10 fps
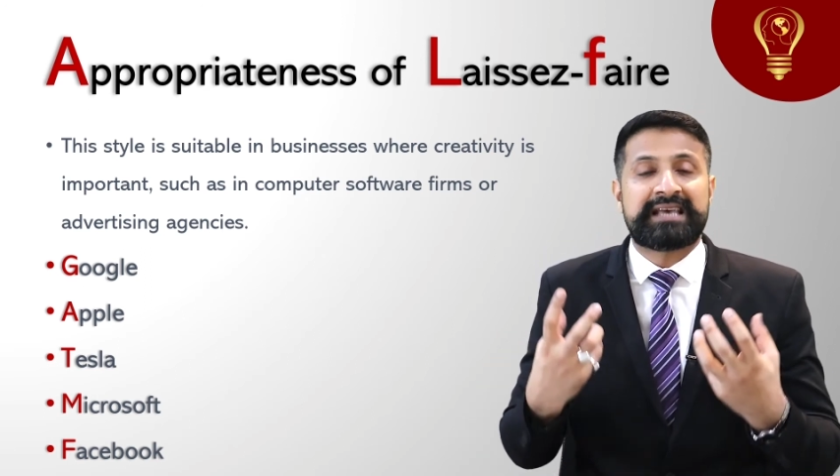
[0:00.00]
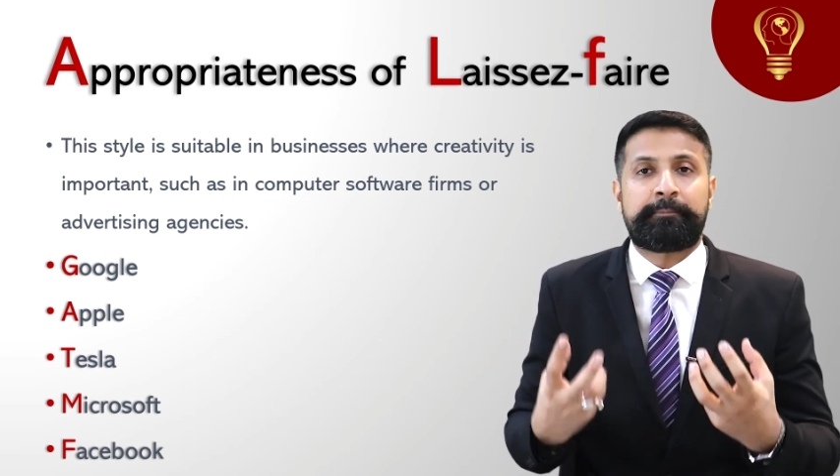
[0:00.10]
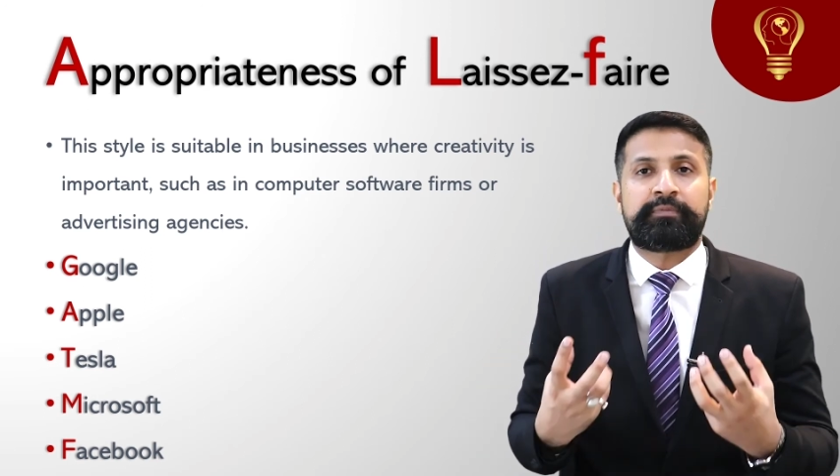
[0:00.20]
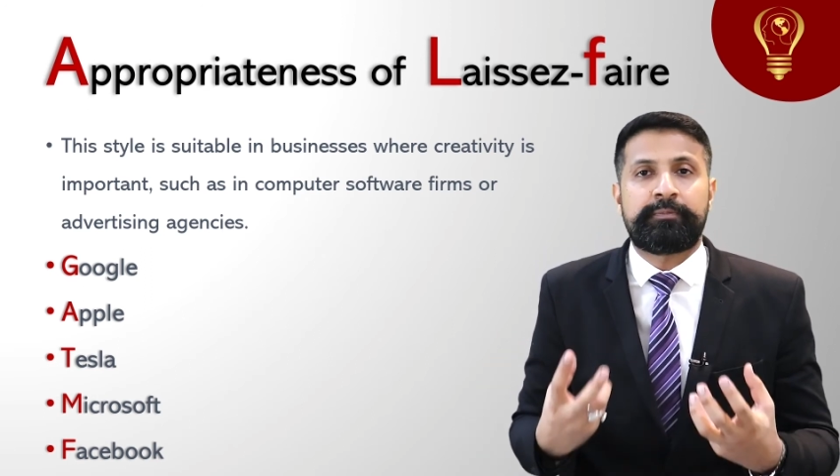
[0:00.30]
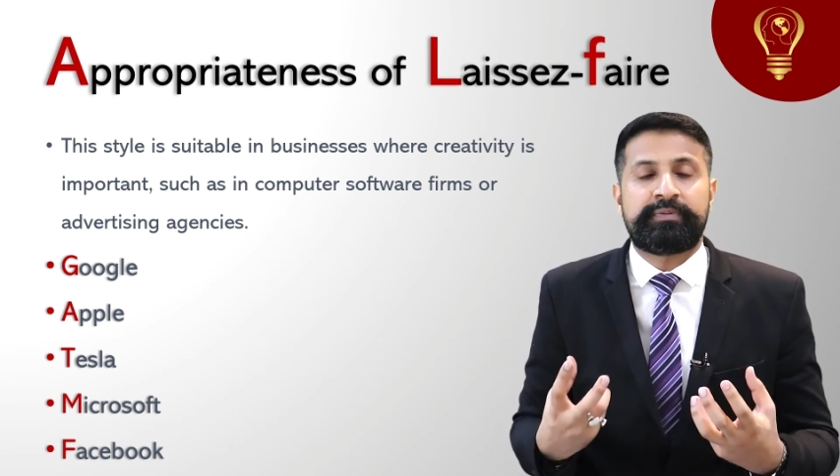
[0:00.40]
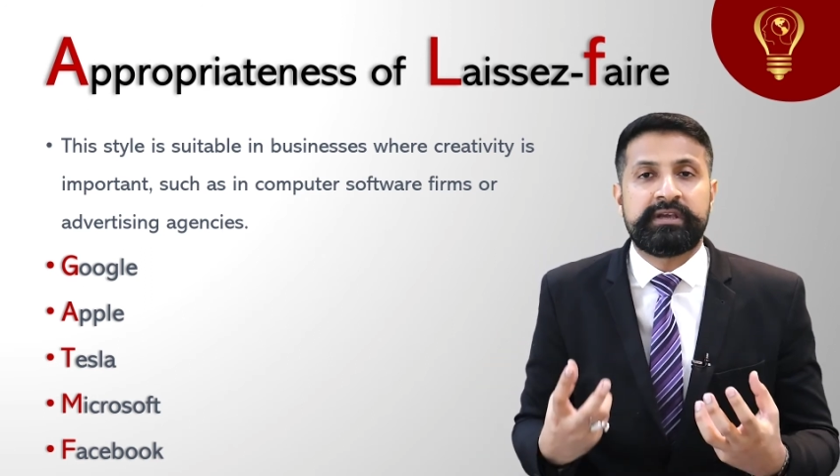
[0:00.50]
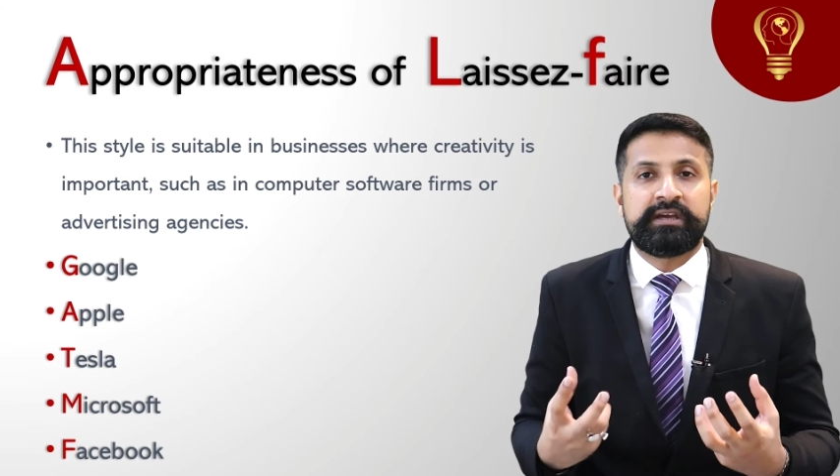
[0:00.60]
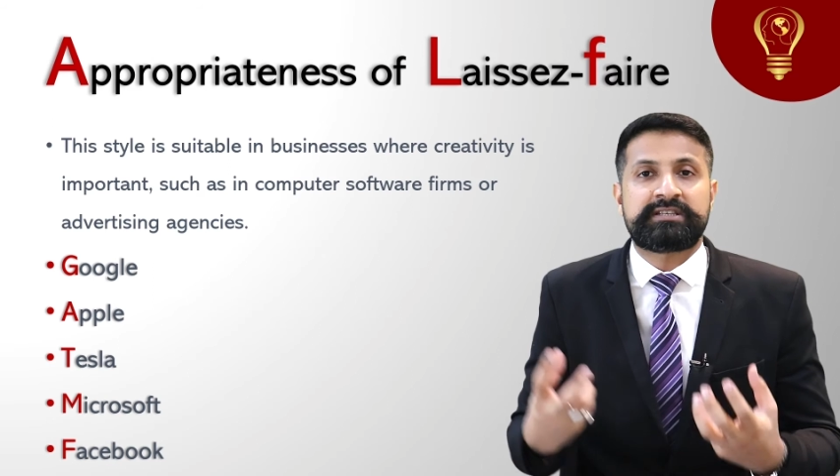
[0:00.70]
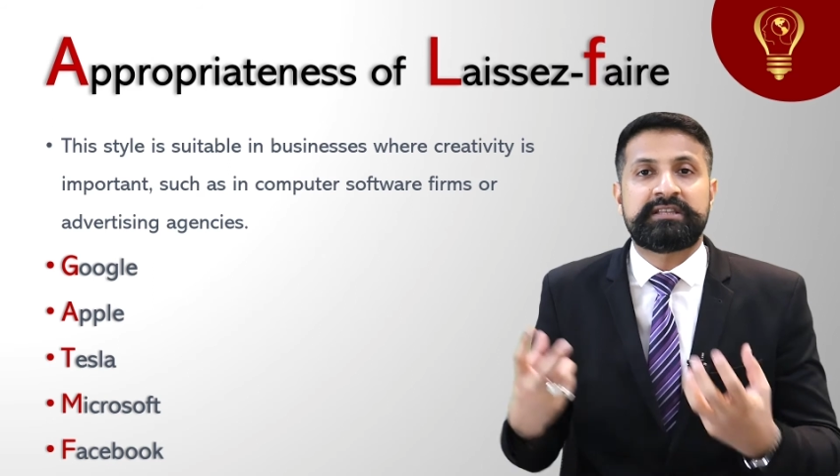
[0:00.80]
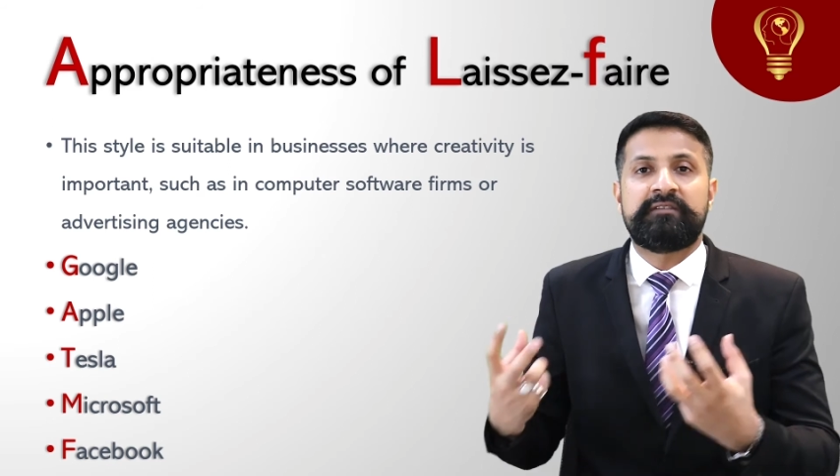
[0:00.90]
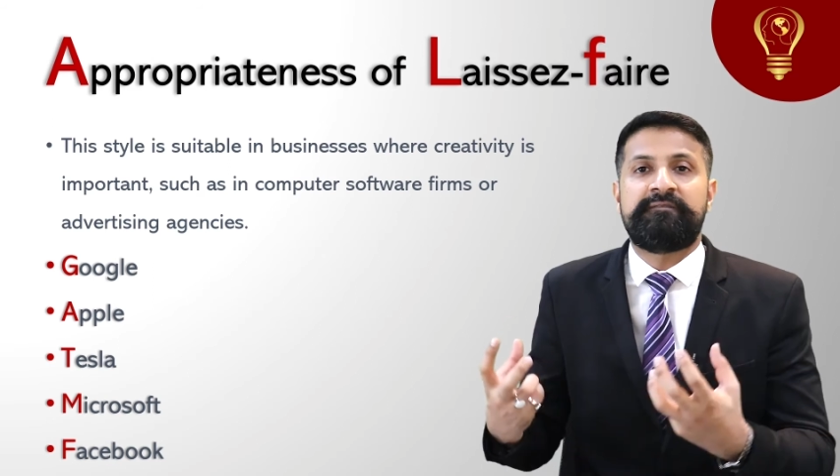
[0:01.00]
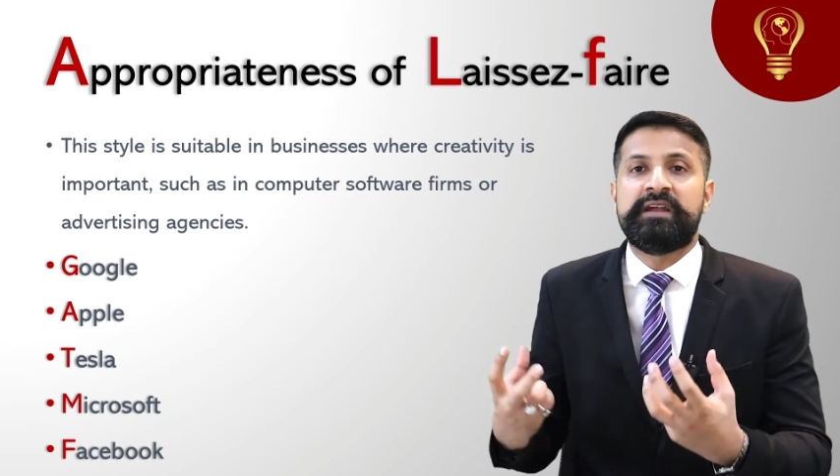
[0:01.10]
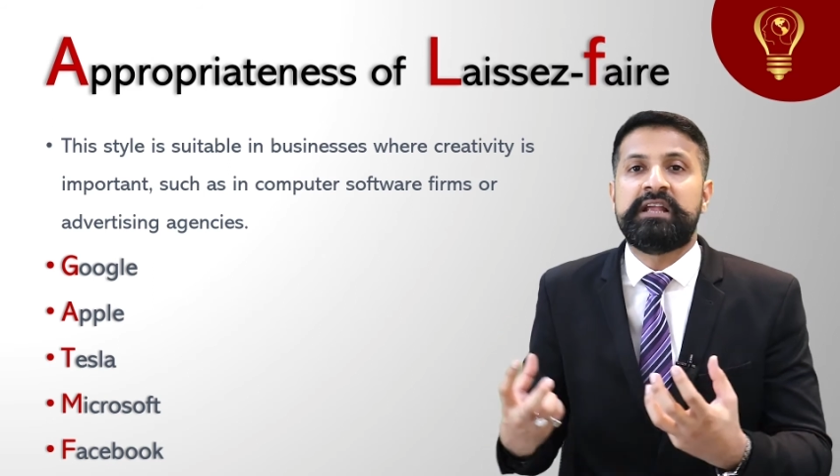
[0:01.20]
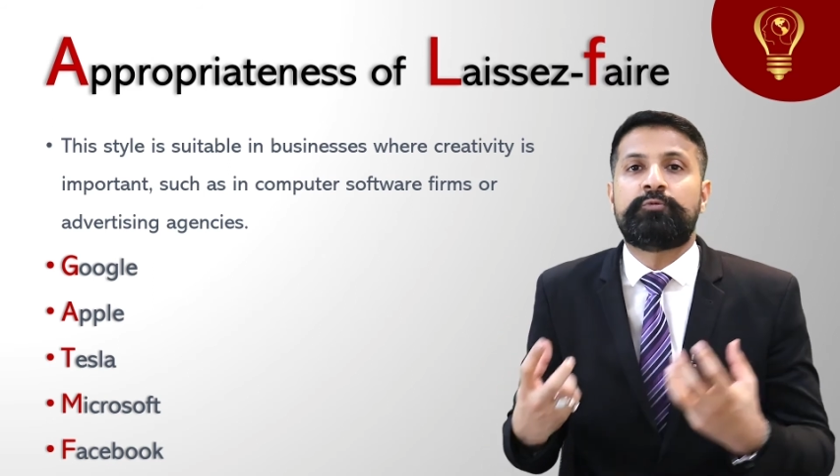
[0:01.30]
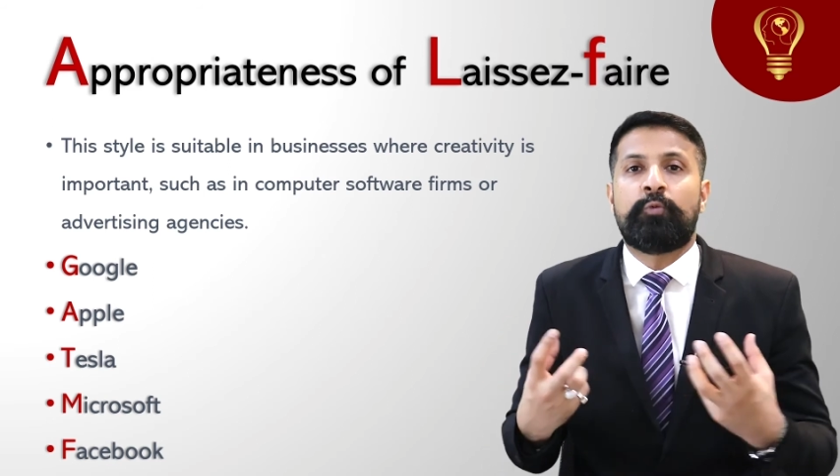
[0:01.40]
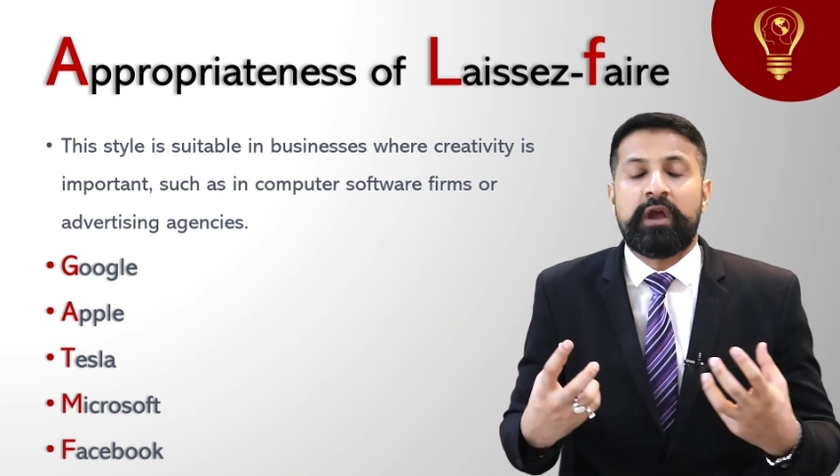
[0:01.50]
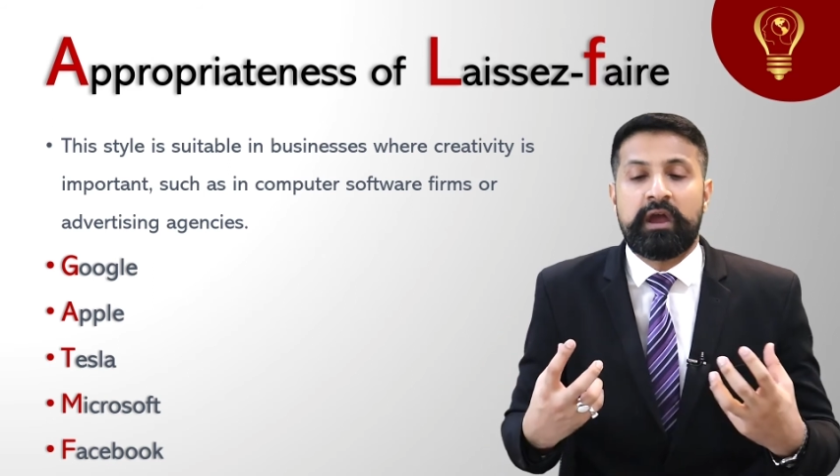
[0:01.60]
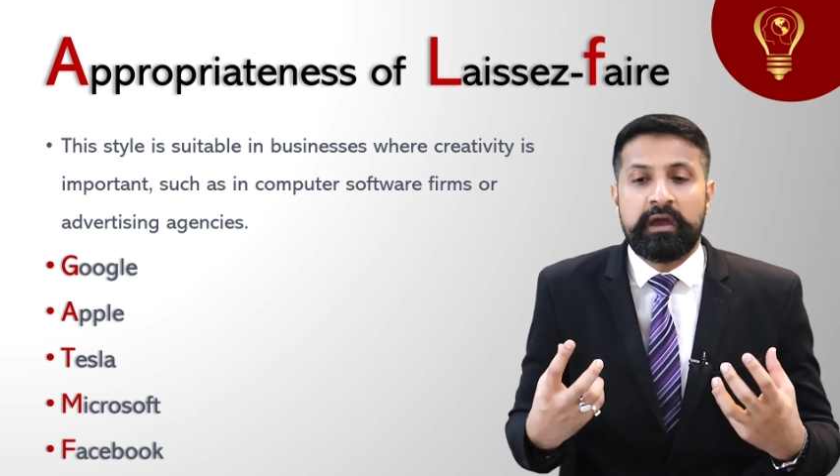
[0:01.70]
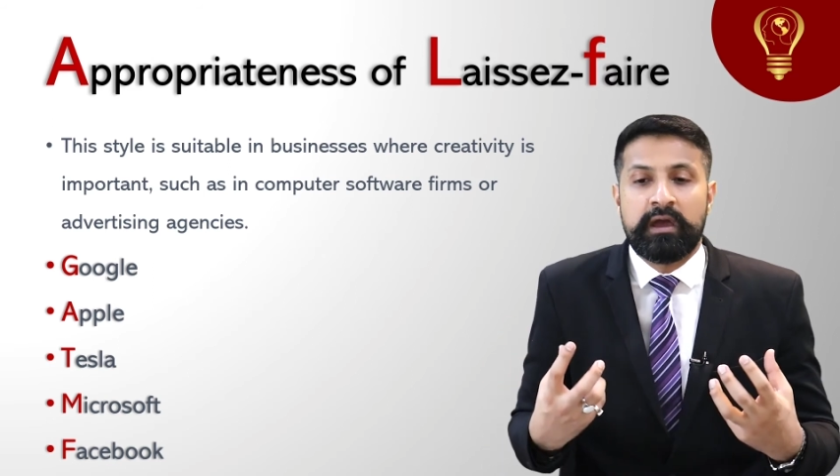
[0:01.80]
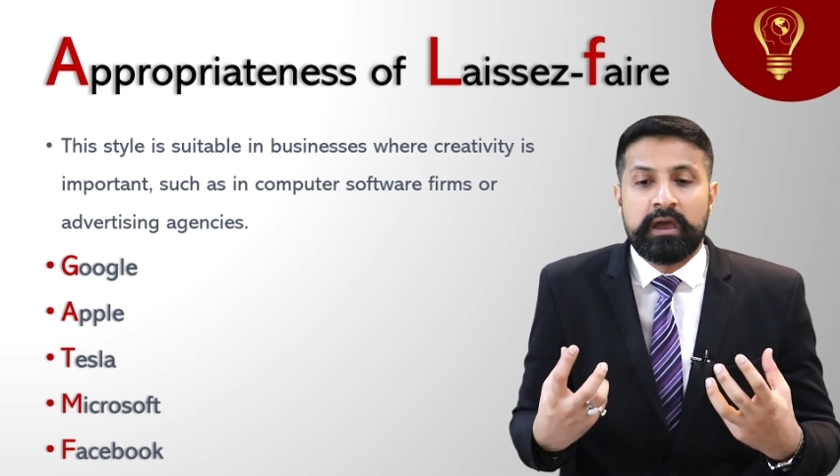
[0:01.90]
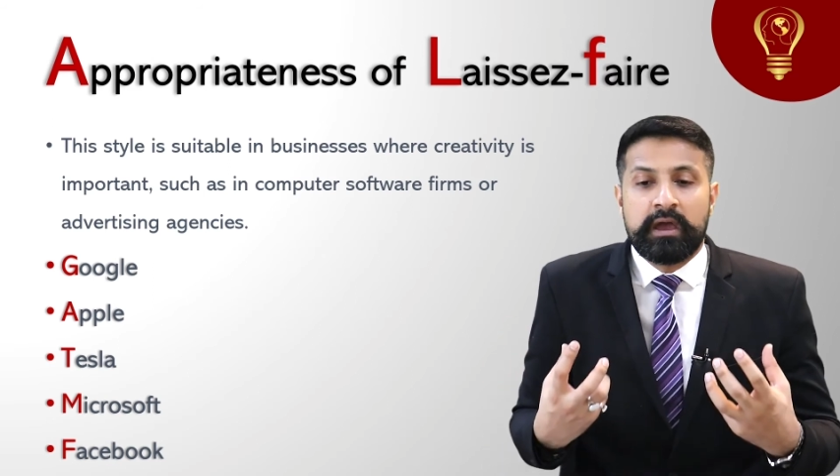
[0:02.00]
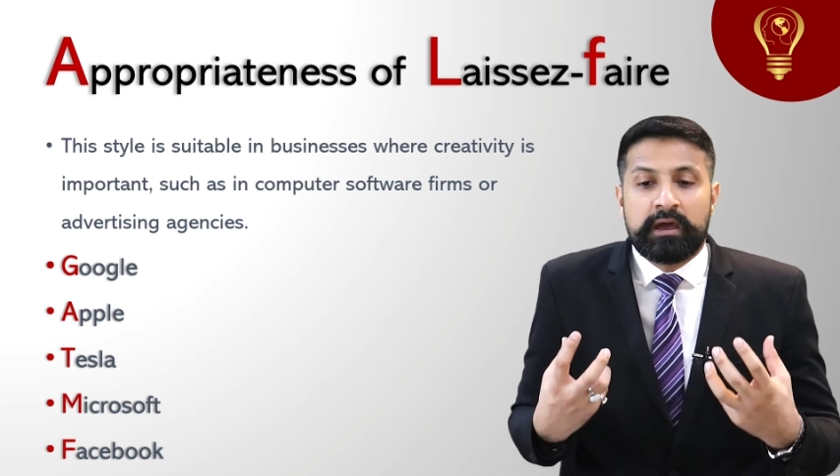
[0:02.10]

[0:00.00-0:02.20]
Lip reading: appropriate in the field where